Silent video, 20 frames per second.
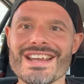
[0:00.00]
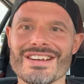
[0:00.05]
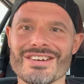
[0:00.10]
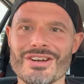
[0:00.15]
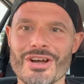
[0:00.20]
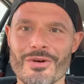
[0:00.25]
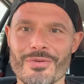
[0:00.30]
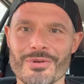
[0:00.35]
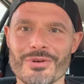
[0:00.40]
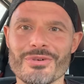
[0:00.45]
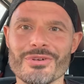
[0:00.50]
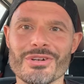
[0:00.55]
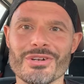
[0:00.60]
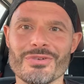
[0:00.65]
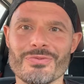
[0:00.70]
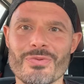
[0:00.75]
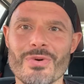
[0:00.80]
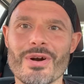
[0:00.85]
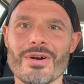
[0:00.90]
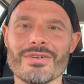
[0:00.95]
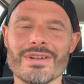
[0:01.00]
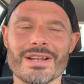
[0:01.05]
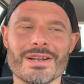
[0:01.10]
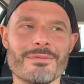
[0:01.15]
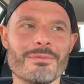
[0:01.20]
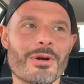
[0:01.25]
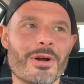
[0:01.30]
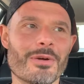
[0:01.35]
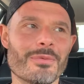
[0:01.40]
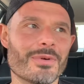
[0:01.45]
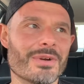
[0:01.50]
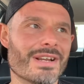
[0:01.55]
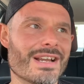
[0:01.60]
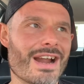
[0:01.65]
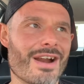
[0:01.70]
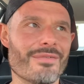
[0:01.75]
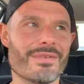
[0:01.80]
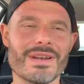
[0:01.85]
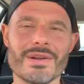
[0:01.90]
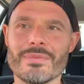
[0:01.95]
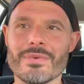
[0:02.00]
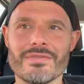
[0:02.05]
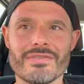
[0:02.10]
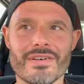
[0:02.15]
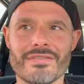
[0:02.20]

going on in the world at the moment and currently with